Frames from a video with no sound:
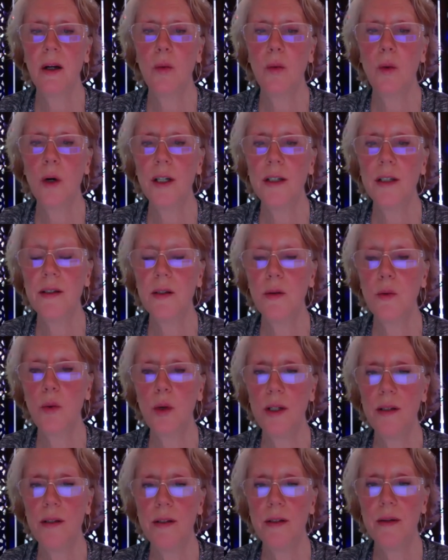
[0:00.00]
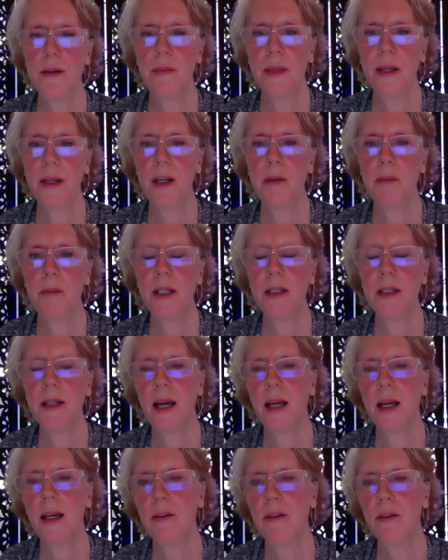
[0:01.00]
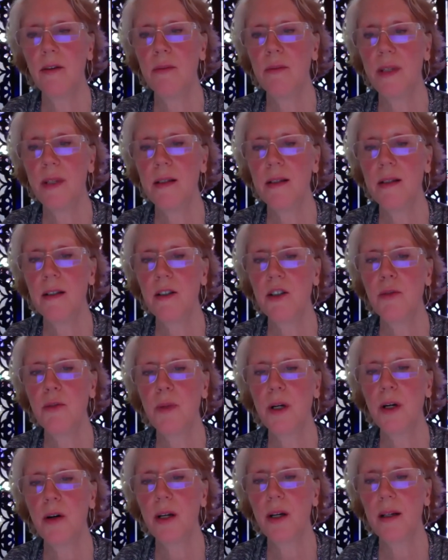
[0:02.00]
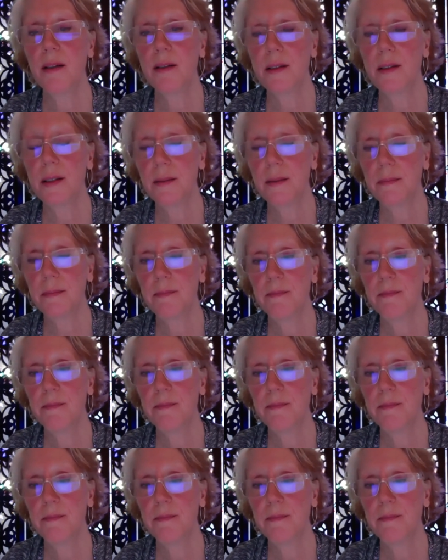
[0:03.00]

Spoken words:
what is the wisdom that can be taken from this experience?